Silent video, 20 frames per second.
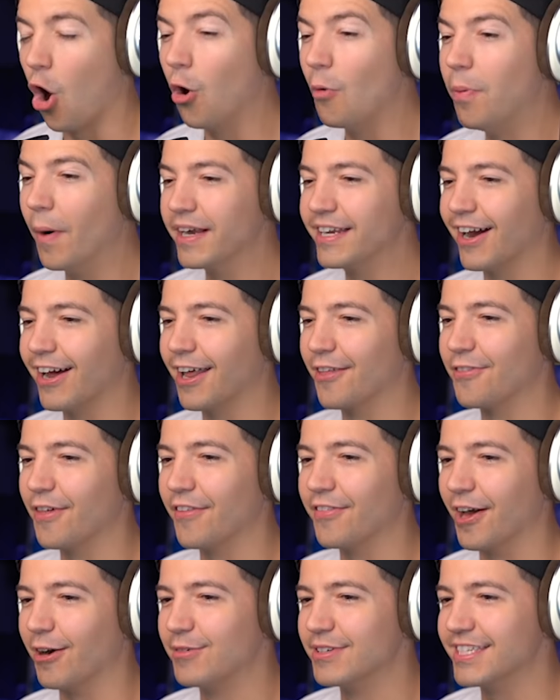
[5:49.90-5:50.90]
Oh my God, I
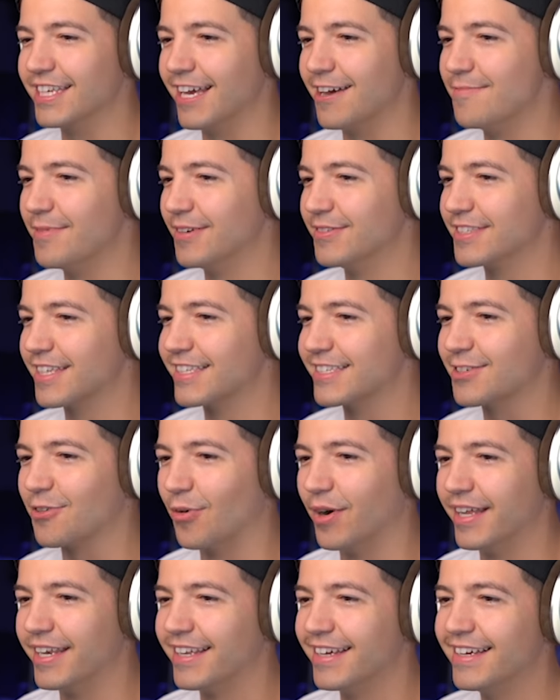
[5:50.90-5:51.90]
thought that was him. It was a
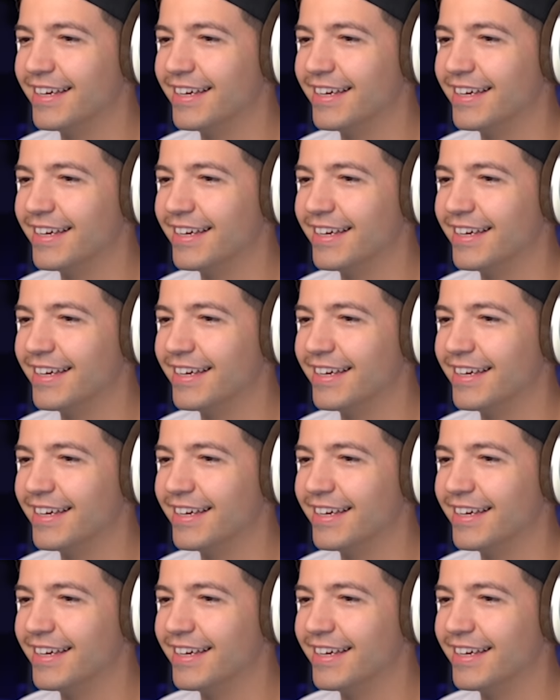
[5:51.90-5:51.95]
squid.